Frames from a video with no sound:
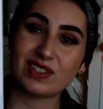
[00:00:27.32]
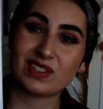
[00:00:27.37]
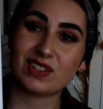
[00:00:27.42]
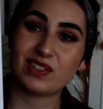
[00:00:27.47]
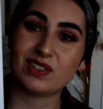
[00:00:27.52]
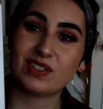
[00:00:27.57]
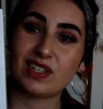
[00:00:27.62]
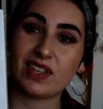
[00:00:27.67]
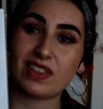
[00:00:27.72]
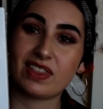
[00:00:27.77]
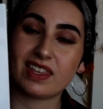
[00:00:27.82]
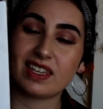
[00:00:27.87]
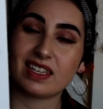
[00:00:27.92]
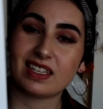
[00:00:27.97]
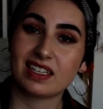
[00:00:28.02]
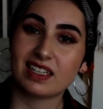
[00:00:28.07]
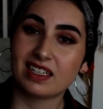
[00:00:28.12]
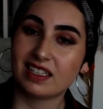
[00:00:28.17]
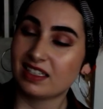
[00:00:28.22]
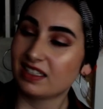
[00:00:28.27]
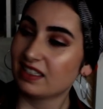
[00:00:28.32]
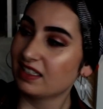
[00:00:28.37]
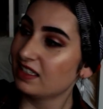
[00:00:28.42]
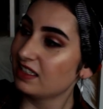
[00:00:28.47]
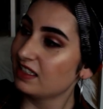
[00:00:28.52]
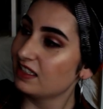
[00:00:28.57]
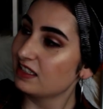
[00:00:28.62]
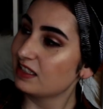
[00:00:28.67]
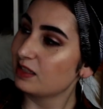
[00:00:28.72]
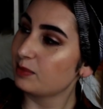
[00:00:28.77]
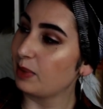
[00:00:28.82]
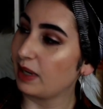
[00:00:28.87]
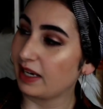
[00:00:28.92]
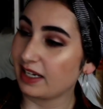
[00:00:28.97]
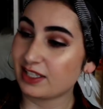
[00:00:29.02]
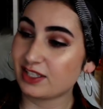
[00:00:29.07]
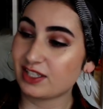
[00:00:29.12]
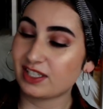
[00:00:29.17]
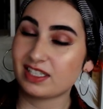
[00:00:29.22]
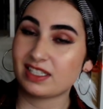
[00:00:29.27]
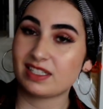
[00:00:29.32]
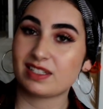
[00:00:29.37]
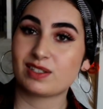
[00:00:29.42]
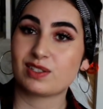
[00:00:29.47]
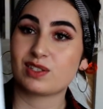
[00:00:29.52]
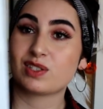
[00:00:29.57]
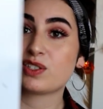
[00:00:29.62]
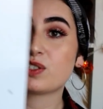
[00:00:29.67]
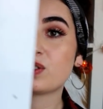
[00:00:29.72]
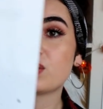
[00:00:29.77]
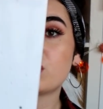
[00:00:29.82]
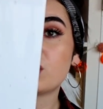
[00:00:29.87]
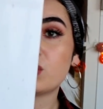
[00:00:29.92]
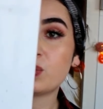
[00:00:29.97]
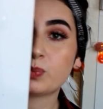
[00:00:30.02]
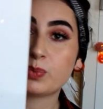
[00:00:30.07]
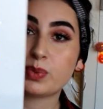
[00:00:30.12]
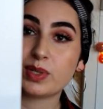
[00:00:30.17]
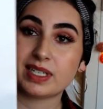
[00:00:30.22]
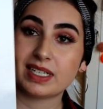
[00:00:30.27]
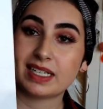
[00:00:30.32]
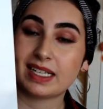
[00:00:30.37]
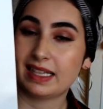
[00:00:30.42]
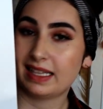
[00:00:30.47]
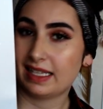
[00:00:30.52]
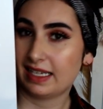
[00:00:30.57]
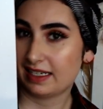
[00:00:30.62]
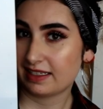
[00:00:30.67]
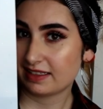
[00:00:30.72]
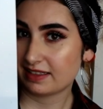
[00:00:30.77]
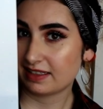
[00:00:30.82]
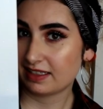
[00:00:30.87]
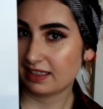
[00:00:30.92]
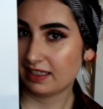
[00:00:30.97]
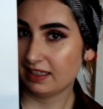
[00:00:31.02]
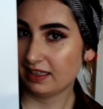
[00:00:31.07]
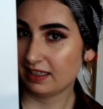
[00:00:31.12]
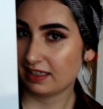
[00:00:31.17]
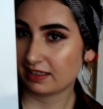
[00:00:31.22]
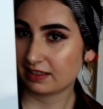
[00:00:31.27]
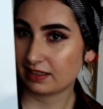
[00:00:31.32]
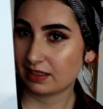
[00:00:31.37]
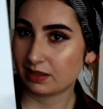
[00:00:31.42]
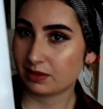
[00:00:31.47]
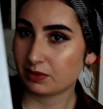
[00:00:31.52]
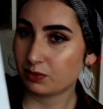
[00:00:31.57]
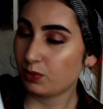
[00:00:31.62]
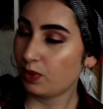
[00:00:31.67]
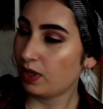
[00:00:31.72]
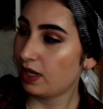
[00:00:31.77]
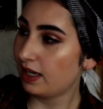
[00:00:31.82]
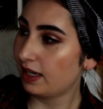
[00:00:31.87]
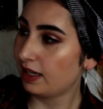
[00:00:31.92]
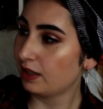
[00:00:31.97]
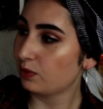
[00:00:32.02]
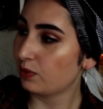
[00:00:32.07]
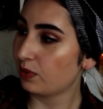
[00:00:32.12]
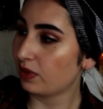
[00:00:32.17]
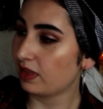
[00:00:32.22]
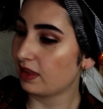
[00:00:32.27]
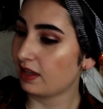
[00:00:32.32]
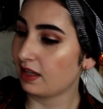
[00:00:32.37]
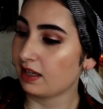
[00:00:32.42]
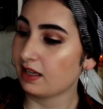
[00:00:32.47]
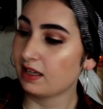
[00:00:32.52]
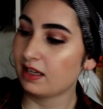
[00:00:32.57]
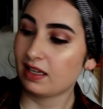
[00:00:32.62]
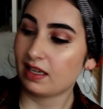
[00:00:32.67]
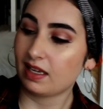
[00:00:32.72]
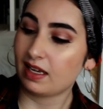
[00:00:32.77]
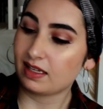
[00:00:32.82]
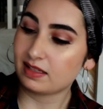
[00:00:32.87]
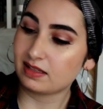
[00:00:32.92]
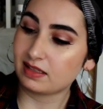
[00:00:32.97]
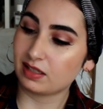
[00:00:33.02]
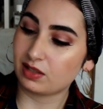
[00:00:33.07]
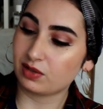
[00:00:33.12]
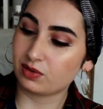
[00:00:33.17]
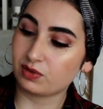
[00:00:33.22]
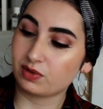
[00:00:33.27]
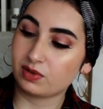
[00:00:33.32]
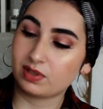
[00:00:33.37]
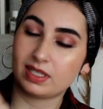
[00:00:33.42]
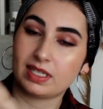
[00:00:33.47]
cute. I think the packaging is super classy, like they're white with the Essie logo on